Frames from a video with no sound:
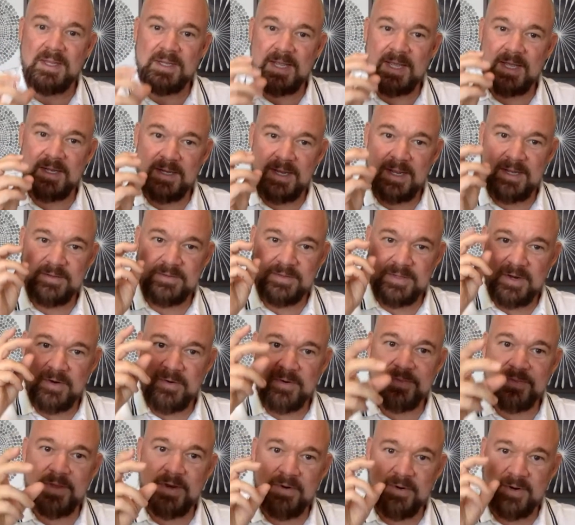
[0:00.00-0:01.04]
and and, and
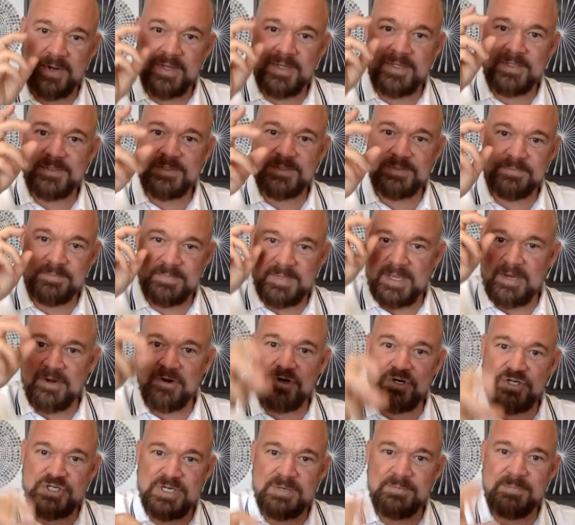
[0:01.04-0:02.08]
there there is
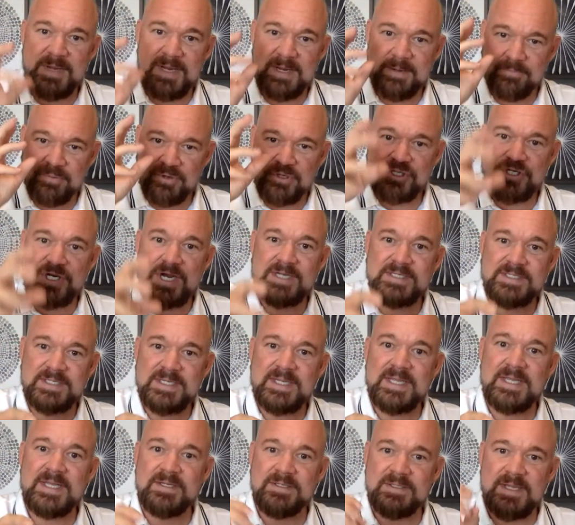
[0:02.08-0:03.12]
energy being
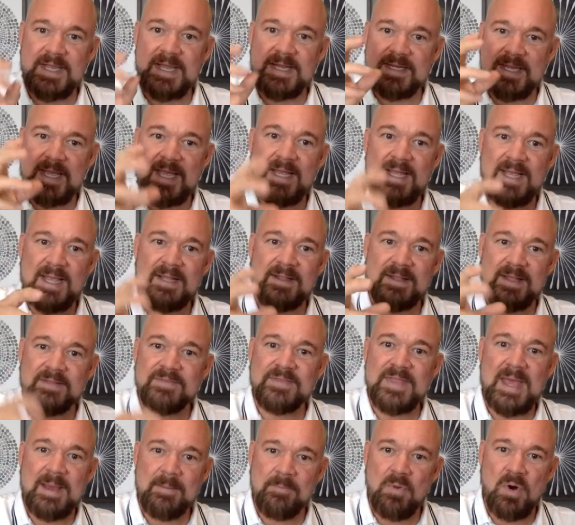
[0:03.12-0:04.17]
projected in at, at,
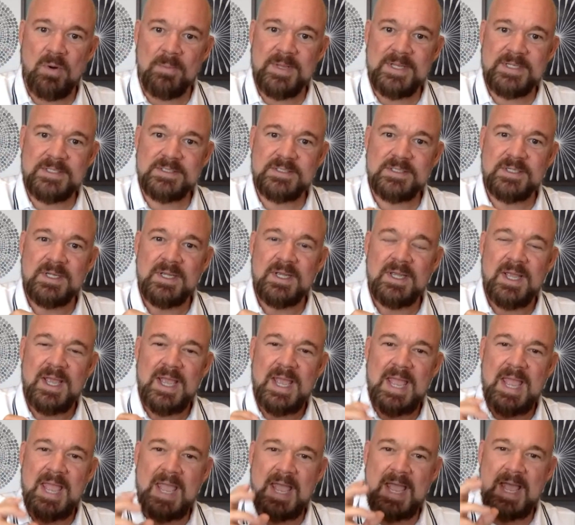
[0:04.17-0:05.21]
at that moment,
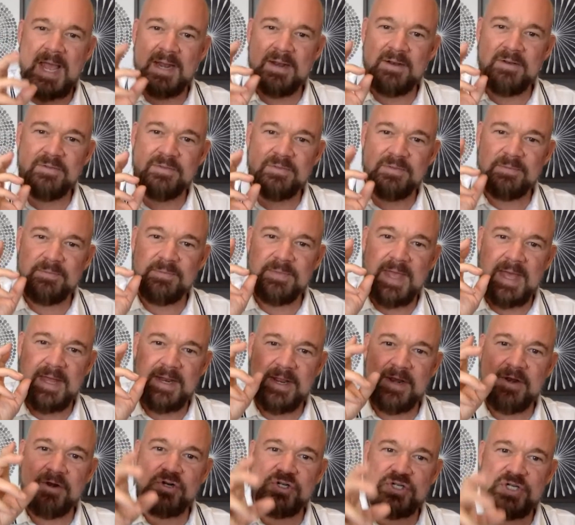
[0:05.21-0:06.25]
and
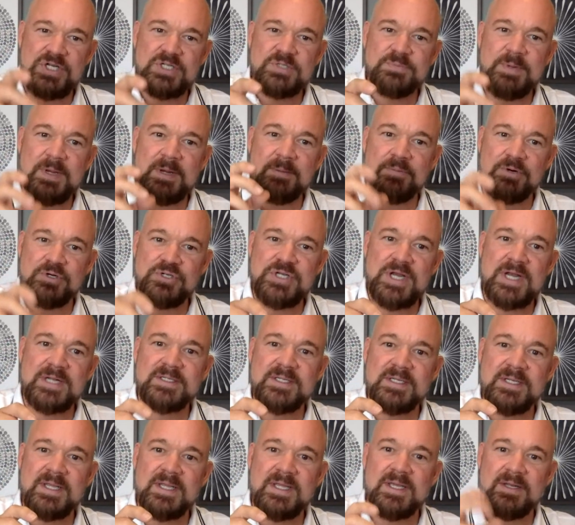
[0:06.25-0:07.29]
that energy is being
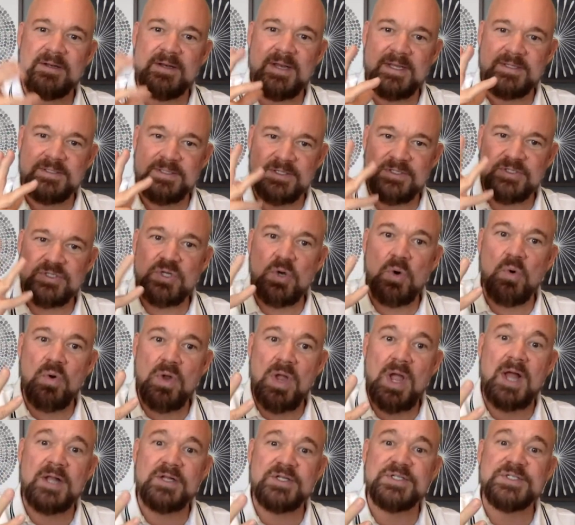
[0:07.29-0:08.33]
projected in as a
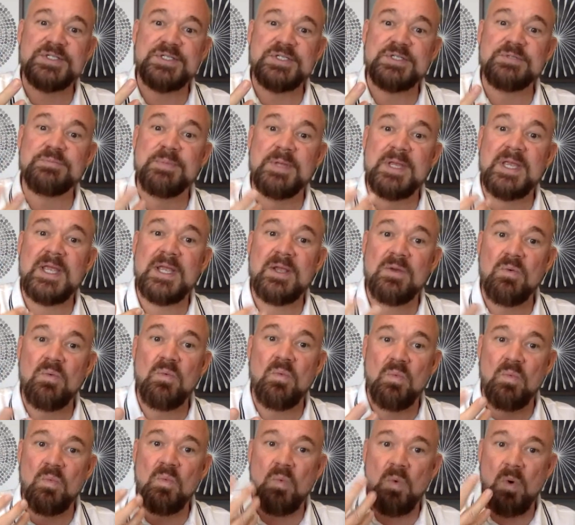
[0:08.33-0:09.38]
soul consciousness
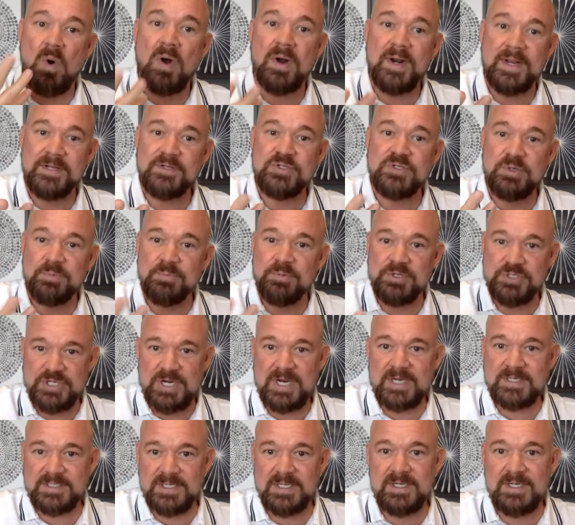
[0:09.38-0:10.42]
being wanting to
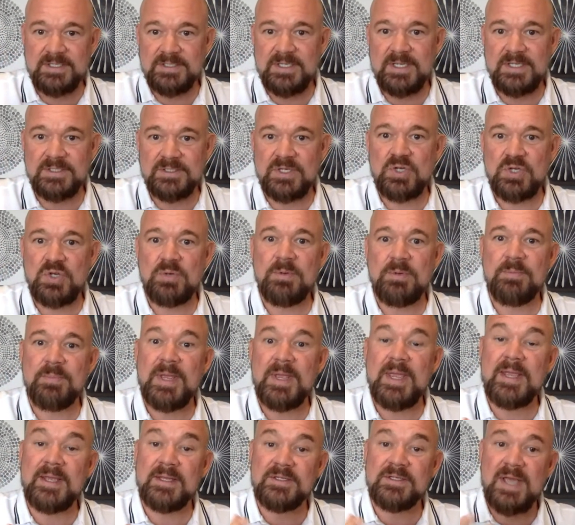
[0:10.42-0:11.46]
project in as a human
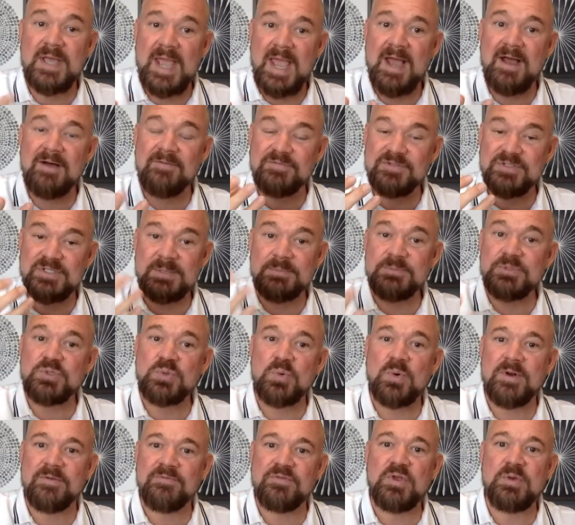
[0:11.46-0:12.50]
being and to have some
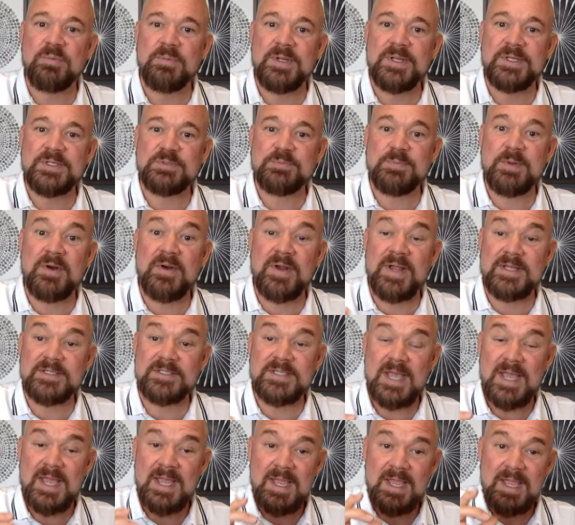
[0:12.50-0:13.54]
sort of human
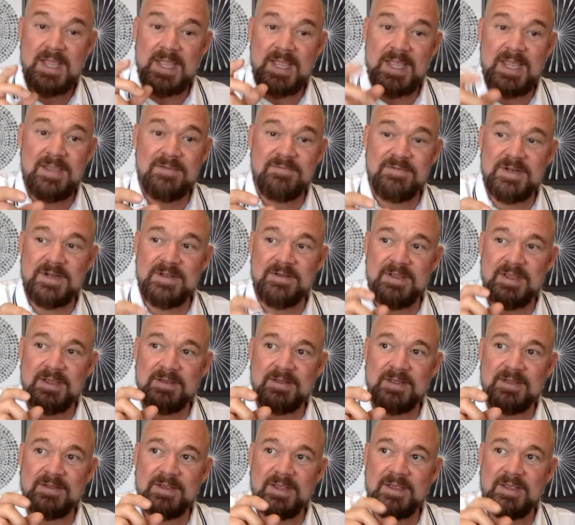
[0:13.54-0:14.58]
experience, even if,